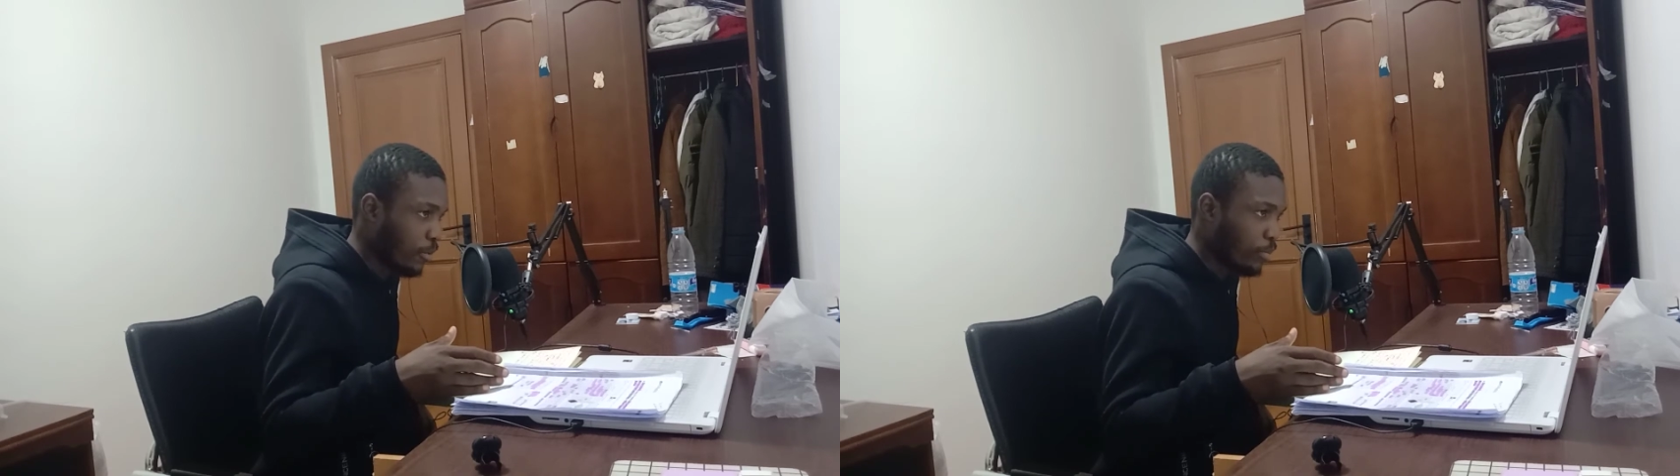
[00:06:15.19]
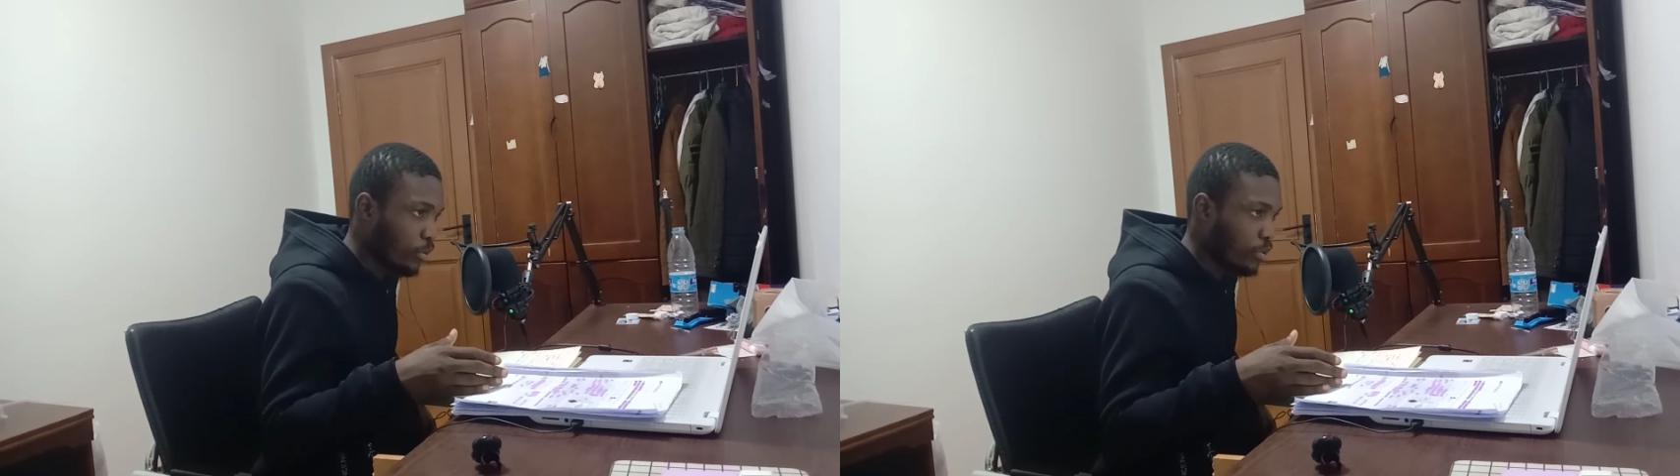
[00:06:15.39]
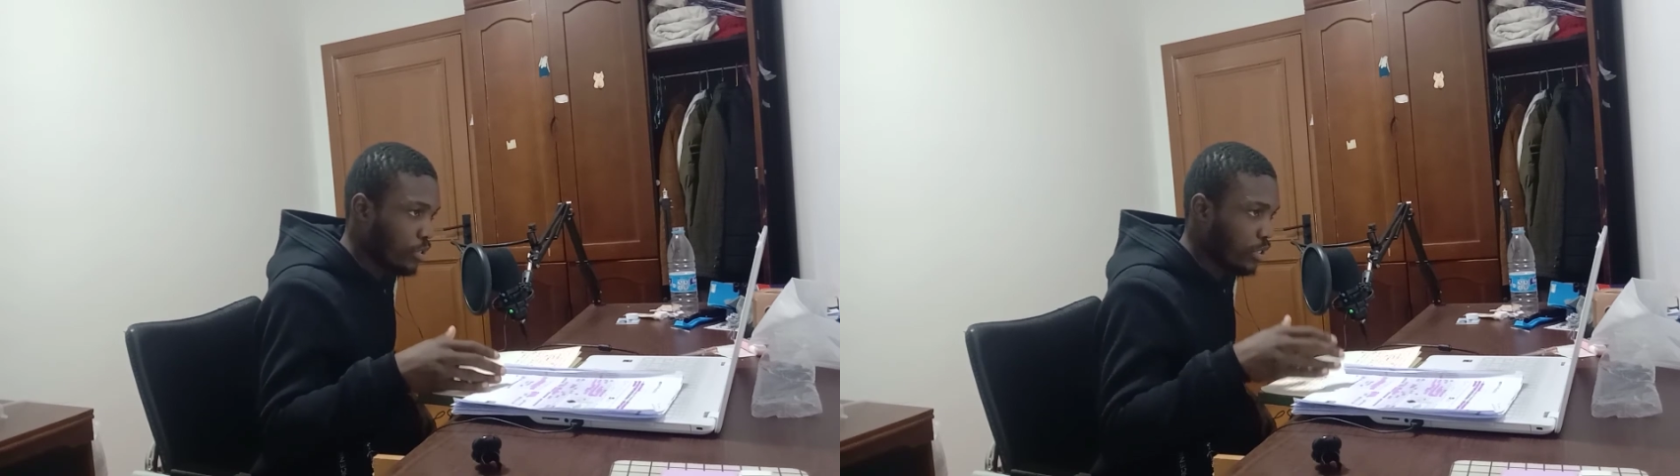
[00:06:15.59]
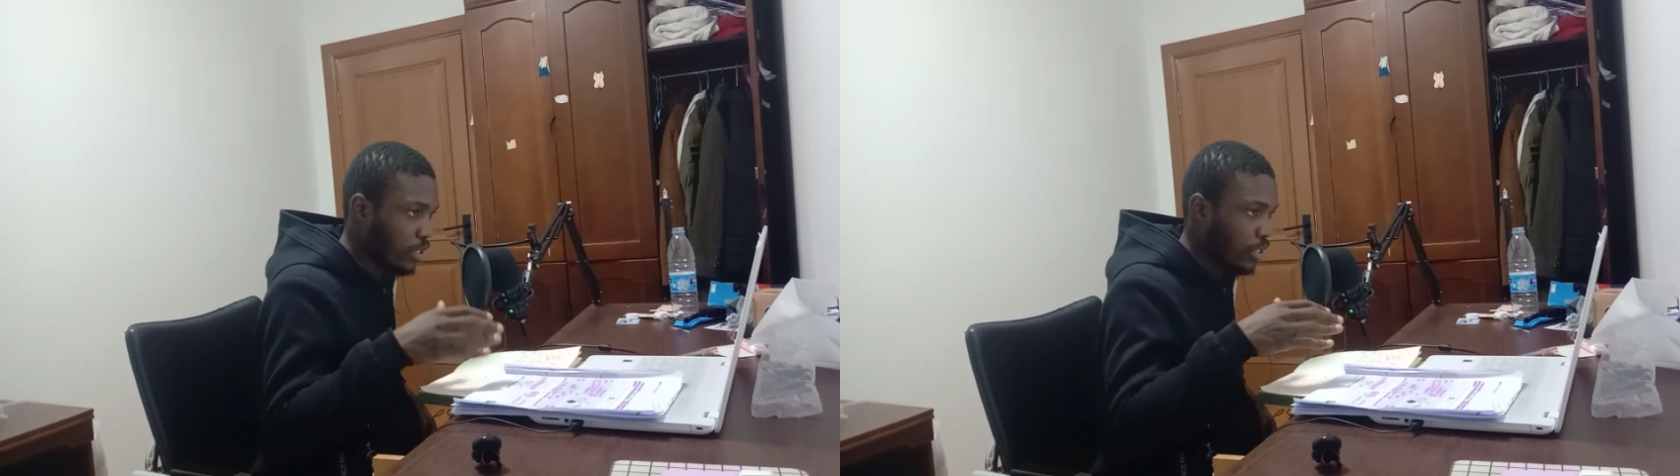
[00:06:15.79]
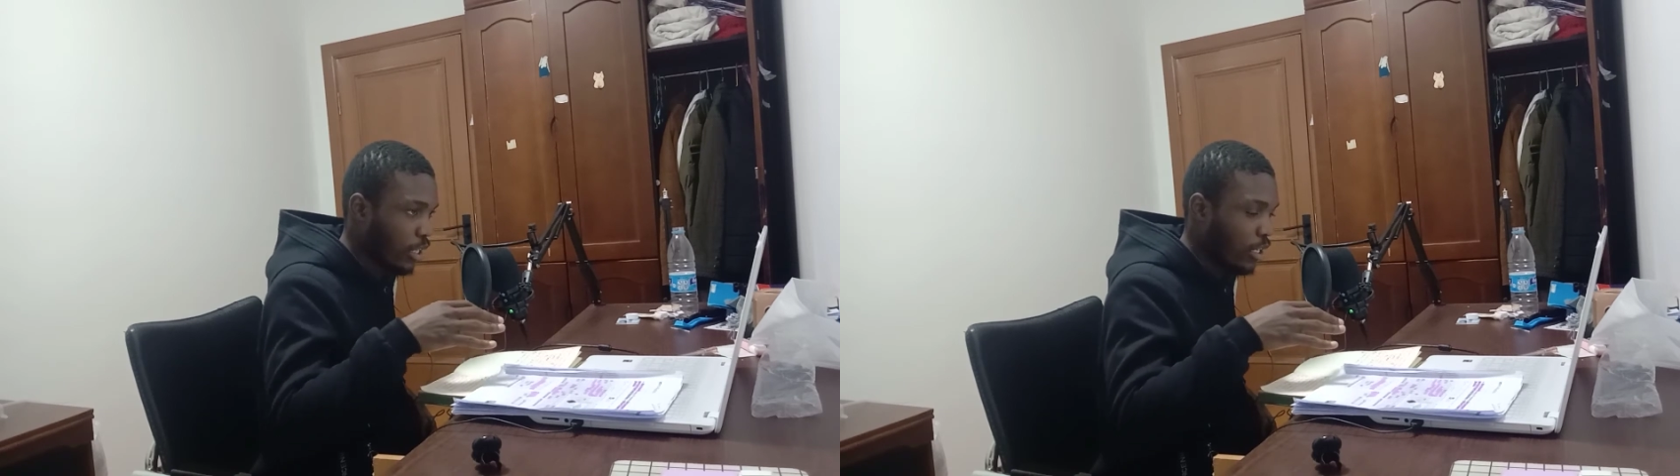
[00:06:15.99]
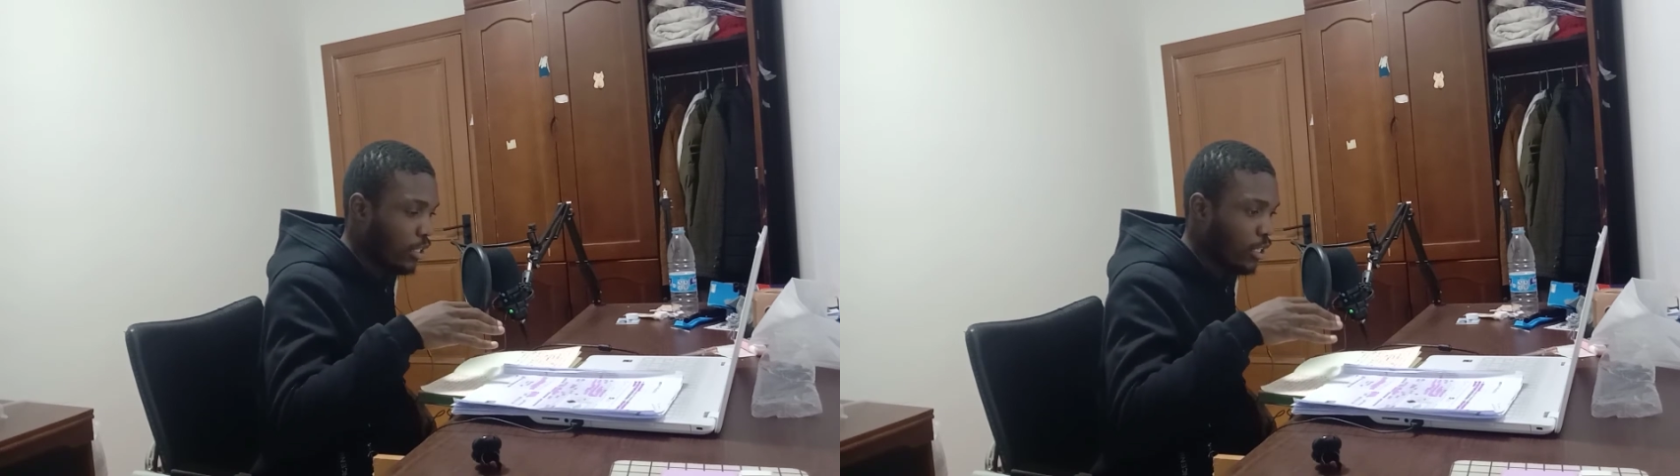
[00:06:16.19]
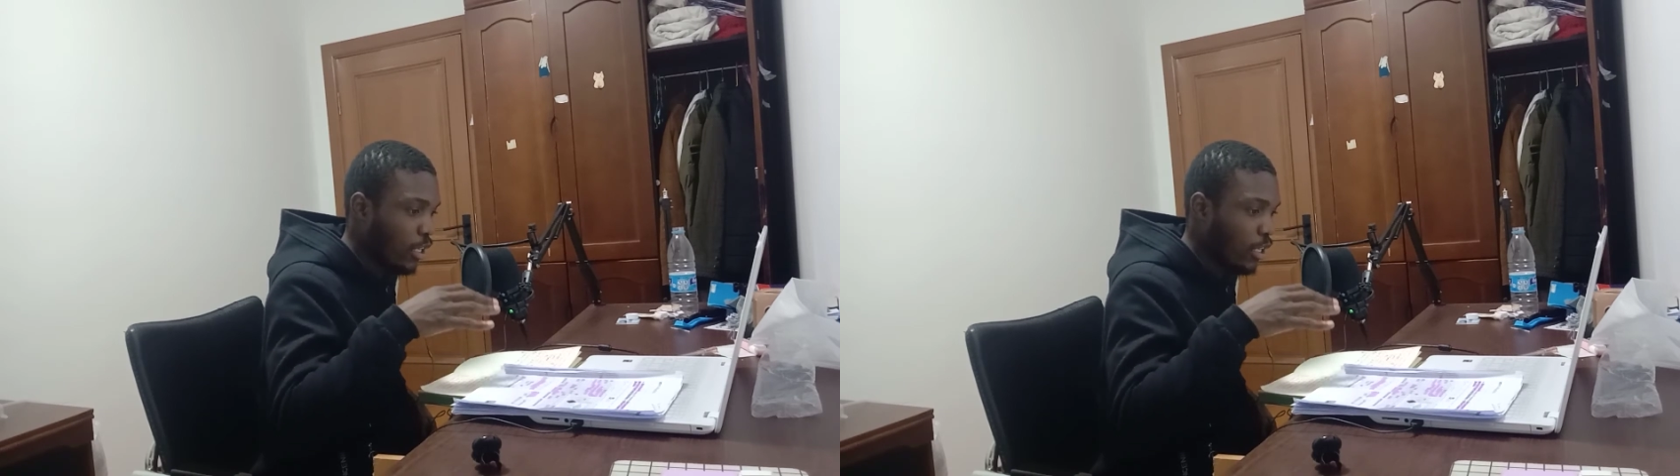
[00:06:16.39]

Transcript: pollution and